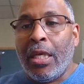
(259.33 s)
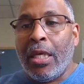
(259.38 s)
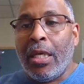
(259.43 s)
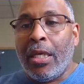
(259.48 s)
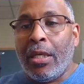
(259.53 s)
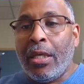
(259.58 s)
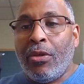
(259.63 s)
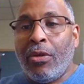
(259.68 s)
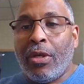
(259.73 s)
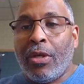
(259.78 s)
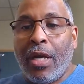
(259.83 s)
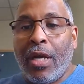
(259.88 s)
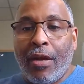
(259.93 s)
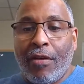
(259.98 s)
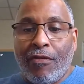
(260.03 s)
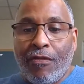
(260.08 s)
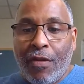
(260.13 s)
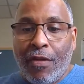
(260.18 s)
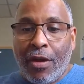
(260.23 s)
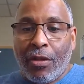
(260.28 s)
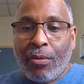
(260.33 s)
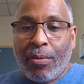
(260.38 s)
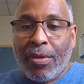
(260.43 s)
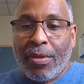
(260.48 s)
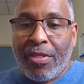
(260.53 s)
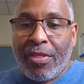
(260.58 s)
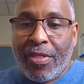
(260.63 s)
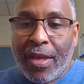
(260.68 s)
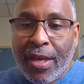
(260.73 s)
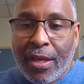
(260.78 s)
Eternal God, our Father,
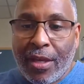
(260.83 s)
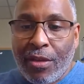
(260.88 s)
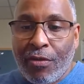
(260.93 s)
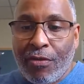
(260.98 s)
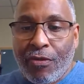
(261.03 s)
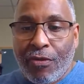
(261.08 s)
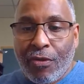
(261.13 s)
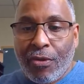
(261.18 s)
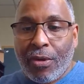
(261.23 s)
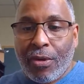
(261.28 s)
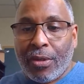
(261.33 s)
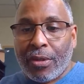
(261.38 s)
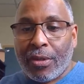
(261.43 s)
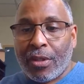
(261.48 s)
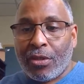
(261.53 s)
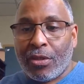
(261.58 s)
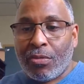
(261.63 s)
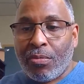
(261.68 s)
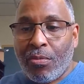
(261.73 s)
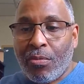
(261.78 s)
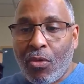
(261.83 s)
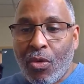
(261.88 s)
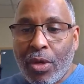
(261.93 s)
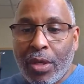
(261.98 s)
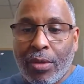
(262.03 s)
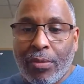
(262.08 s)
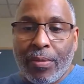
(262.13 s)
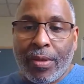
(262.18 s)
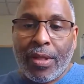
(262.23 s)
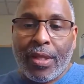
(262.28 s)
we thank you for this
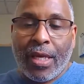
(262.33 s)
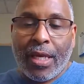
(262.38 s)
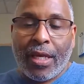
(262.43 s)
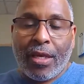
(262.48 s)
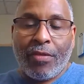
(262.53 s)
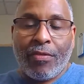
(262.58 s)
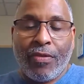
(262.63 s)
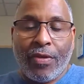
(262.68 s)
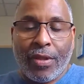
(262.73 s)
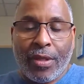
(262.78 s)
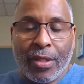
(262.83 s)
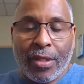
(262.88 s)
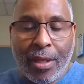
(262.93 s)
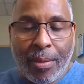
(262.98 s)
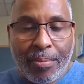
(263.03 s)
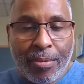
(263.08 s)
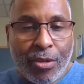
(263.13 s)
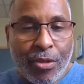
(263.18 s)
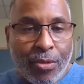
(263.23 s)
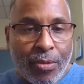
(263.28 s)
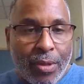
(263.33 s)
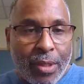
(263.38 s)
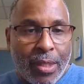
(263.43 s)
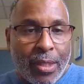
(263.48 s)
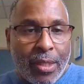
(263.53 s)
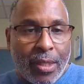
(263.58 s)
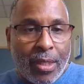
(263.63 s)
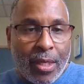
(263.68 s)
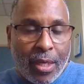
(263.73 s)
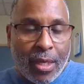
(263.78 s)
morning. We thank you for this
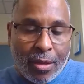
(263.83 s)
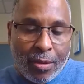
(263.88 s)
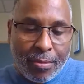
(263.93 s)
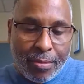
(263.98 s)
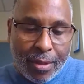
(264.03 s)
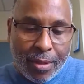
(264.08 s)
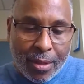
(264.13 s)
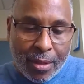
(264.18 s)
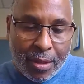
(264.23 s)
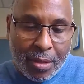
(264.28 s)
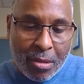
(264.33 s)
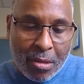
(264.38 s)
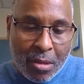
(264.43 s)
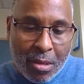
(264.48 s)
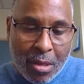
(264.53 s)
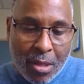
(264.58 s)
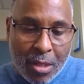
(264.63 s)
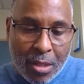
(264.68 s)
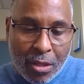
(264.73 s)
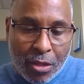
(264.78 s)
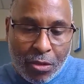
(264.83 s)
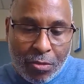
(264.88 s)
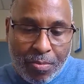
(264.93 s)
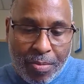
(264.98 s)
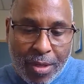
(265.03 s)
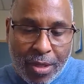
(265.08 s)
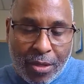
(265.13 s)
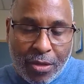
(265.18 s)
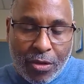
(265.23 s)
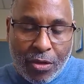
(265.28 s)
opportunity to come and
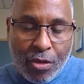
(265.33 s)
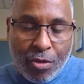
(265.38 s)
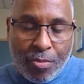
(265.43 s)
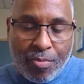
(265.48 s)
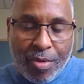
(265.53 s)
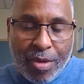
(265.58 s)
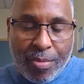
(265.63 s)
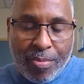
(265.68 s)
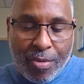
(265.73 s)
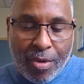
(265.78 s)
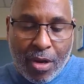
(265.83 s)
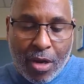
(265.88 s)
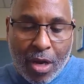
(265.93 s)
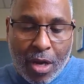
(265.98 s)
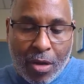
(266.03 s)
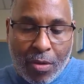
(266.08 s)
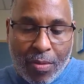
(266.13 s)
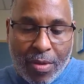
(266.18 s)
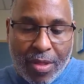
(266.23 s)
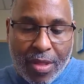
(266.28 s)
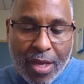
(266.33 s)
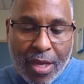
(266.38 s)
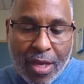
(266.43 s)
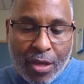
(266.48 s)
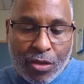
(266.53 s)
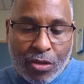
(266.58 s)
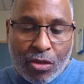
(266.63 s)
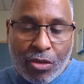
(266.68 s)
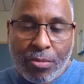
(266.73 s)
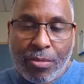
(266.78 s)
speak to your people, God. And we thank
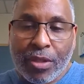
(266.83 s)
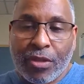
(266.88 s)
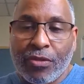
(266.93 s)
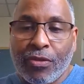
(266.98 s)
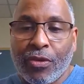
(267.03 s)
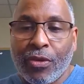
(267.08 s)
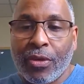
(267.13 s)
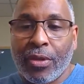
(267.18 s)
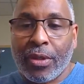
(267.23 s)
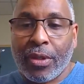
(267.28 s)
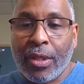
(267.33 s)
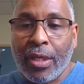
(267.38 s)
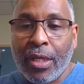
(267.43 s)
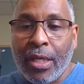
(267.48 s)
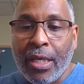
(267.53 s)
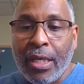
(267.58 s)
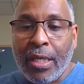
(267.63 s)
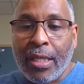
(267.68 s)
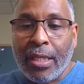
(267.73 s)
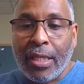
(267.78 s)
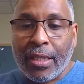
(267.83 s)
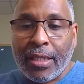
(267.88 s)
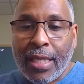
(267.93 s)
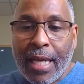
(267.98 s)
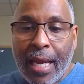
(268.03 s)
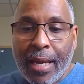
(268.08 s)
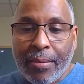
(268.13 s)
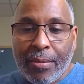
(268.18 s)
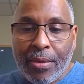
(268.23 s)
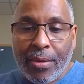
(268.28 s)
you so much for the
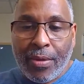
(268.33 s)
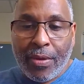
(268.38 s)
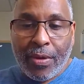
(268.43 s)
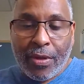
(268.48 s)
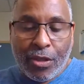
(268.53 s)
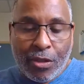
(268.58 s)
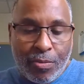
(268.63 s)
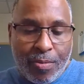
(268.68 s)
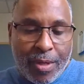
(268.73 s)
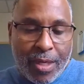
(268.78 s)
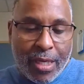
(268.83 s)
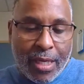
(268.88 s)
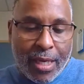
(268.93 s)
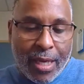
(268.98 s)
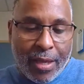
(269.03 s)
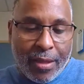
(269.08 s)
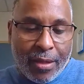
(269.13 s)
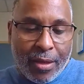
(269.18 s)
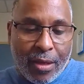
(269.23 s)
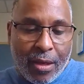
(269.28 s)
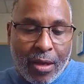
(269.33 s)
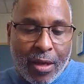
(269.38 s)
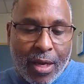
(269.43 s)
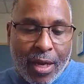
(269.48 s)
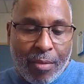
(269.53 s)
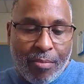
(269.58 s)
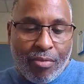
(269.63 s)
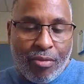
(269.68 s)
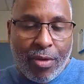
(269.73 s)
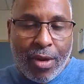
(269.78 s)
time that we're going to spend together. God, I
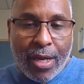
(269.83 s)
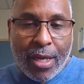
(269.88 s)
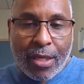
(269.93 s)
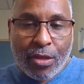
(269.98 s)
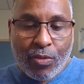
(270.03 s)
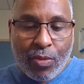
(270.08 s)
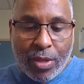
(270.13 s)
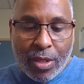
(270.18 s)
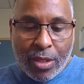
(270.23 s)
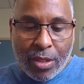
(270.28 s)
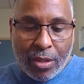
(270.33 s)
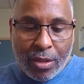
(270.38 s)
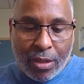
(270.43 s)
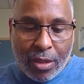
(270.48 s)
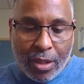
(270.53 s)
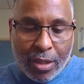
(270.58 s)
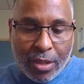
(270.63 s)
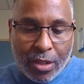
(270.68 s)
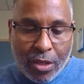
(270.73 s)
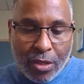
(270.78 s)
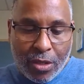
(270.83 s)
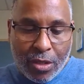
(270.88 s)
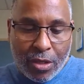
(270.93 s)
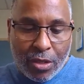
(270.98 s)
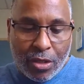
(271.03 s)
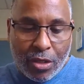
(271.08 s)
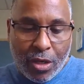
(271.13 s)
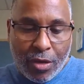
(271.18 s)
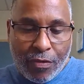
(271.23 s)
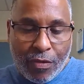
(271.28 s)
pray as we just continue to
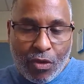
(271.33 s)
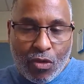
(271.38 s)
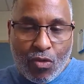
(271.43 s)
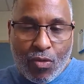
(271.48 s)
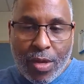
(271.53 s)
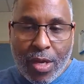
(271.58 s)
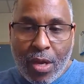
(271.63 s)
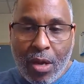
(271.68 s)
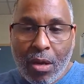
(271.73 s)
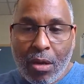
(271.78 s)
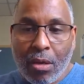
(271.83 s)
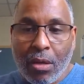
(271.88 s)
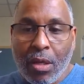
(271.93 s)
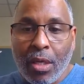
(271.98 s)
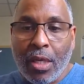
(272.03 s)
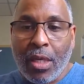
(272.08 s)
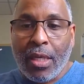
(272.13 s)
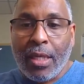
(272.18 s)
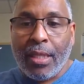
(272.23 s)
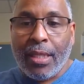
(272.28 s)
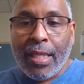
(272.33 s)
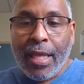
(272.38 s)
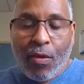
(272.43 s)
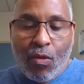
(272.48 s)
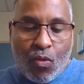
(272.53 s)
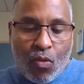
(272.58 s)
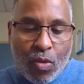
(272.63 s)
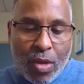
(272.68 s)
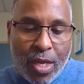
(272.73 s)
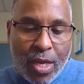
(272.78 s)
discover who we are, that
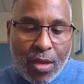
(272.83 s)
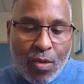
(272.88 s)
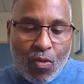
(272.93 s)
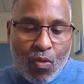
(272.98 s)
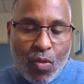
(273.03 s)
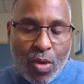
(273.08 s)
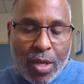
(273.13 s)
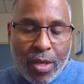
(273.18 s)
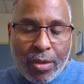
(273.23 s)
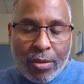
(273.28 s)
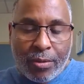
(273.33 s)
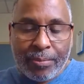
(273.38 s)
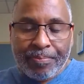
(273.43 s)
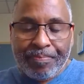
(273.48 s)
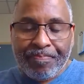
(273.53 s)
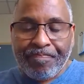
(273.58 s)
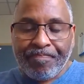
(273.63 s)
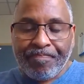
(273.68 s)
we will